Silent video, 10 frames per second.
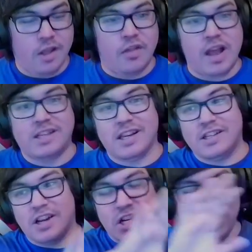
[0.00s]
this is
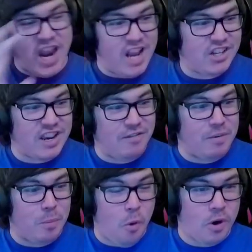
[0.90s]
going to change
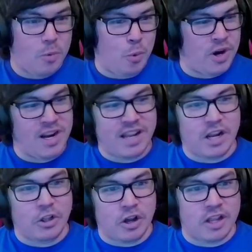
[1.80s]
even more and we're going to
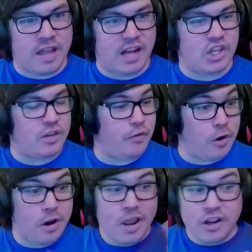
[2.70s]
take a look at that just
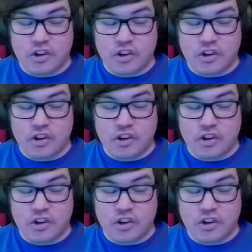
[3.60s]
for